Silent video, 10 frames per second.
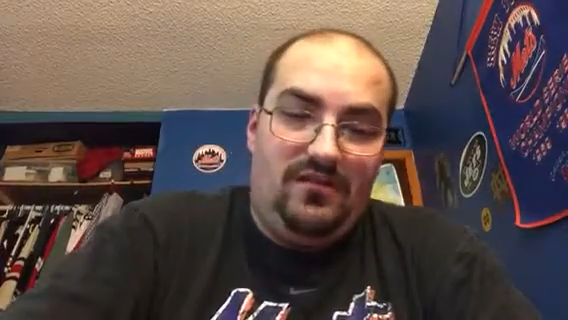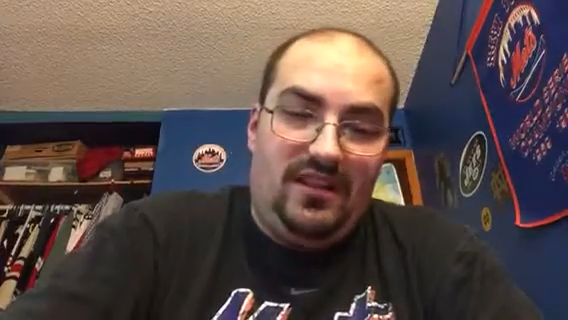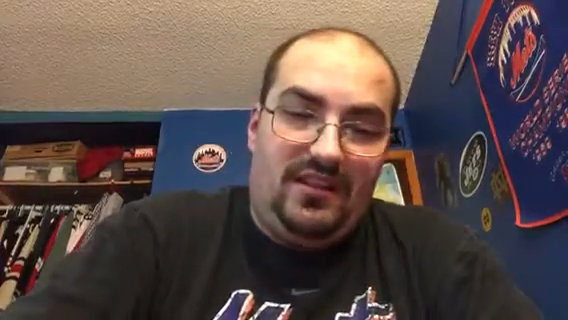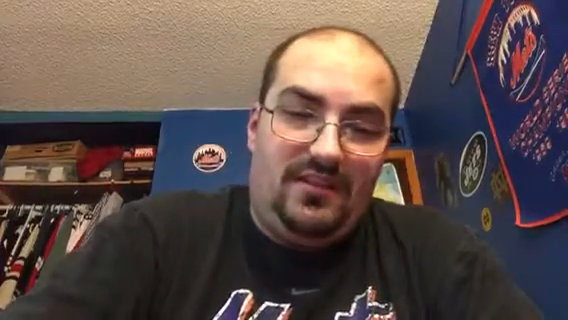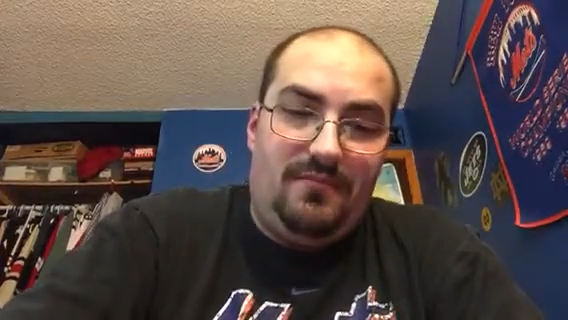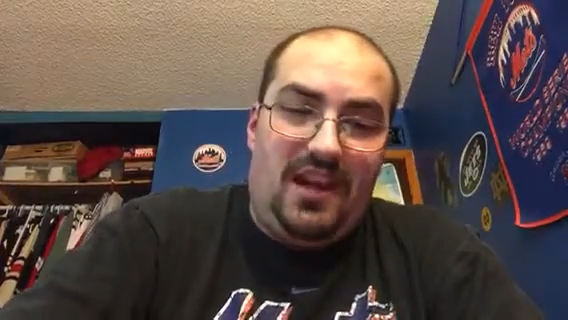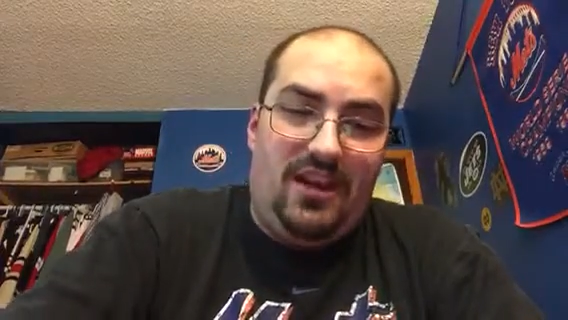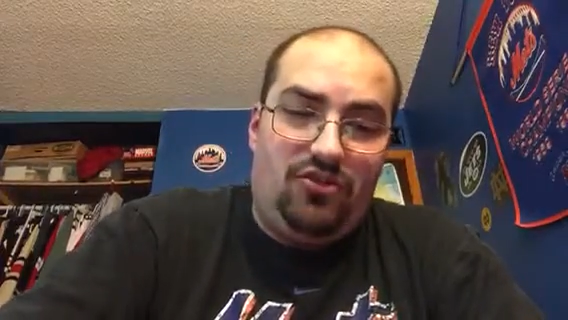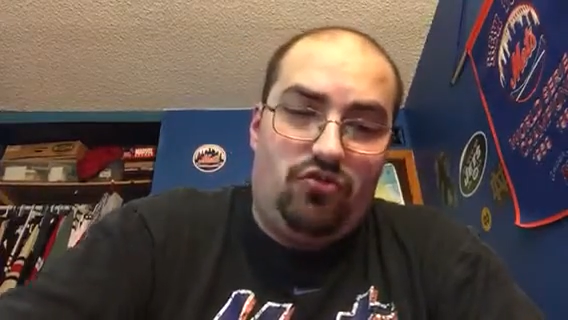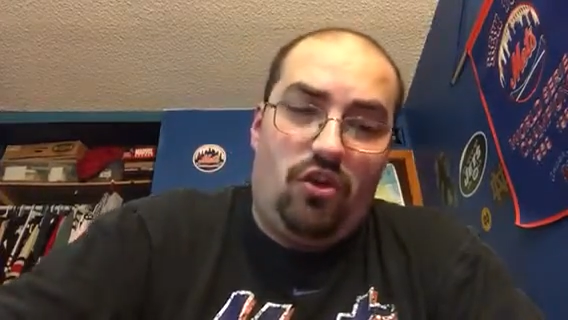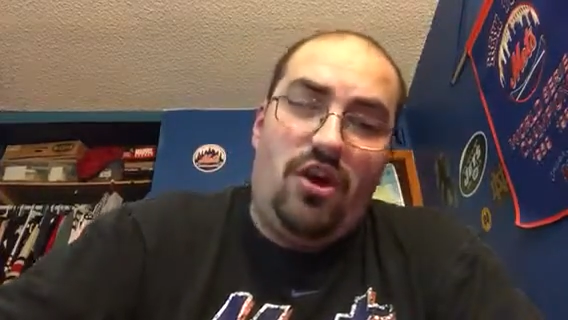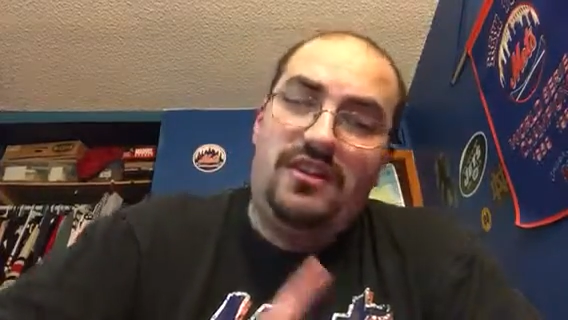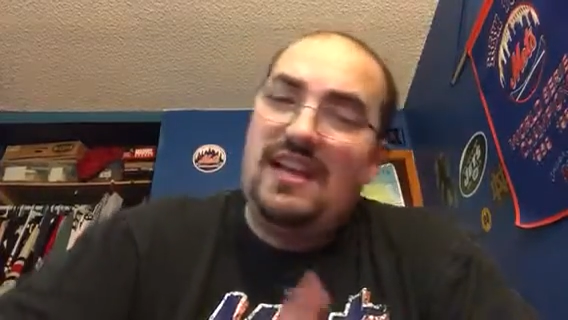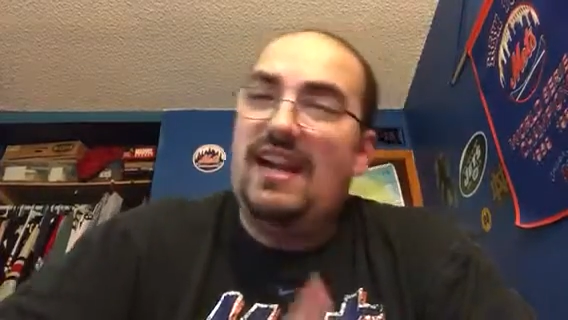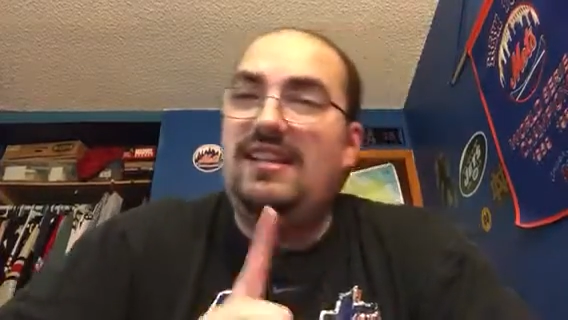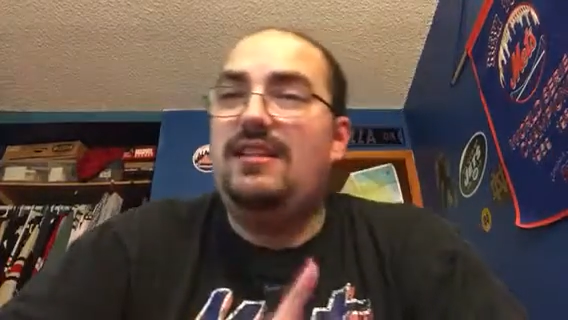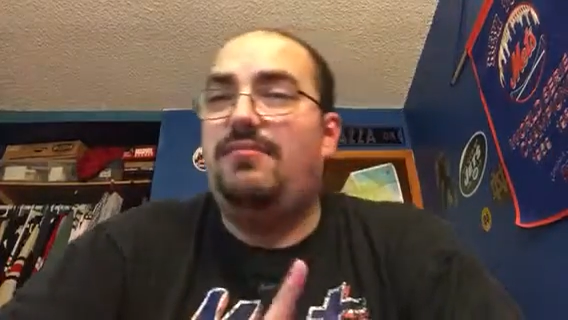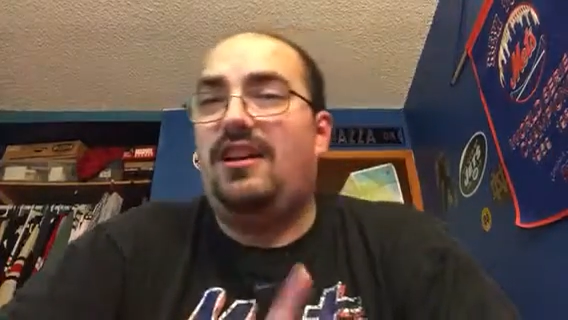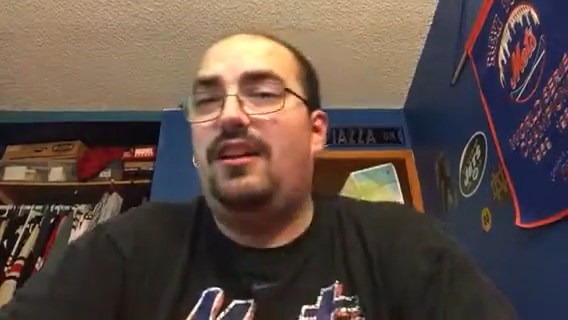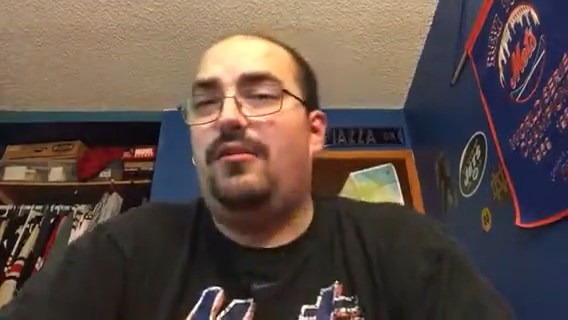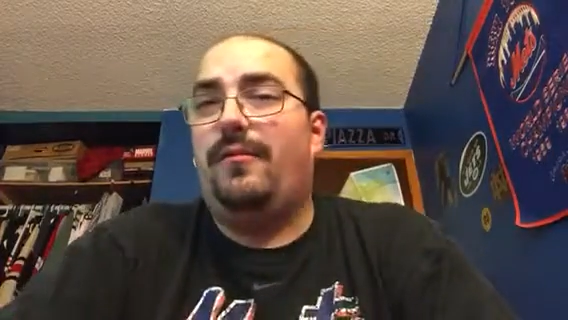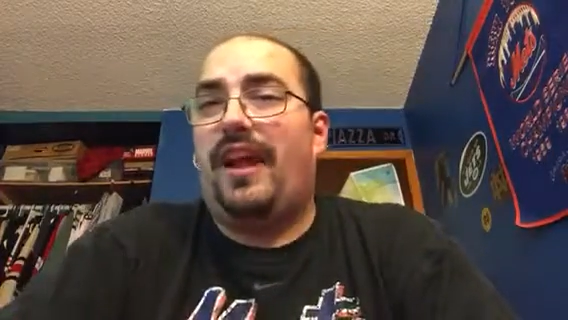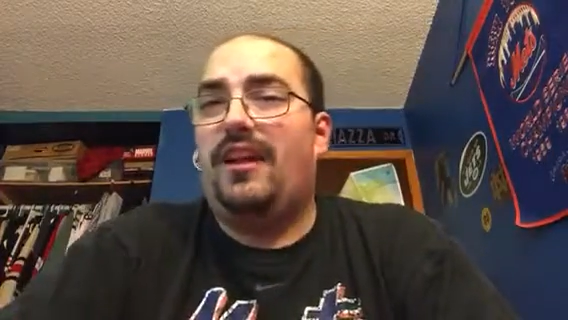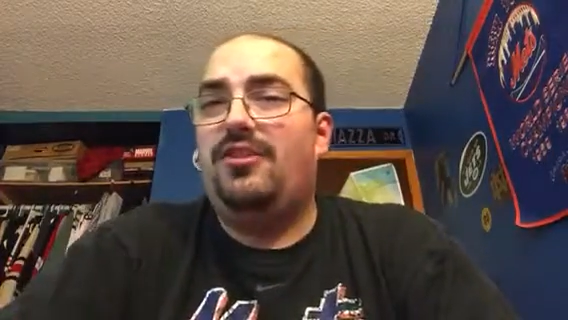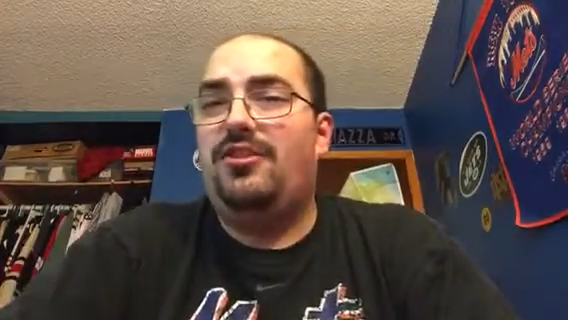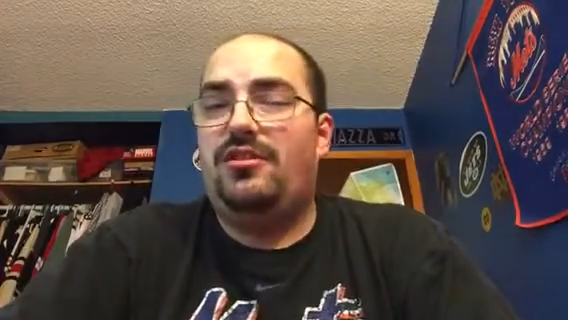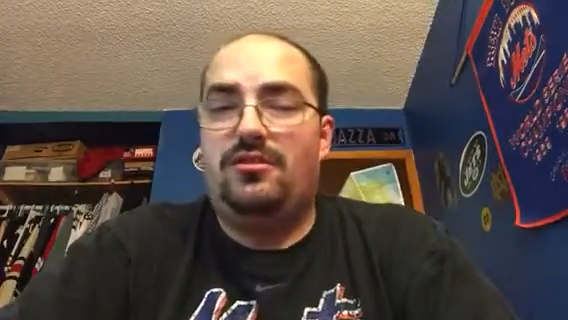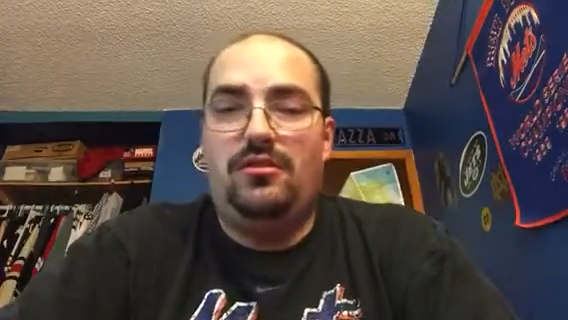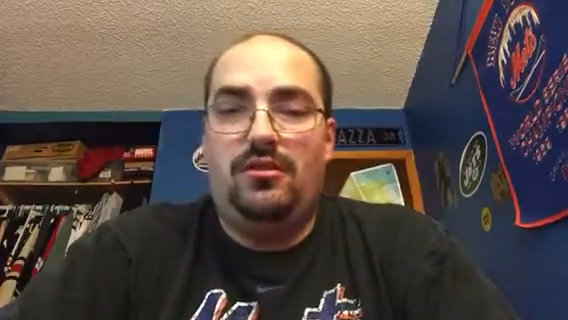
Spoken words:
Next match, Raw Tag Team title match.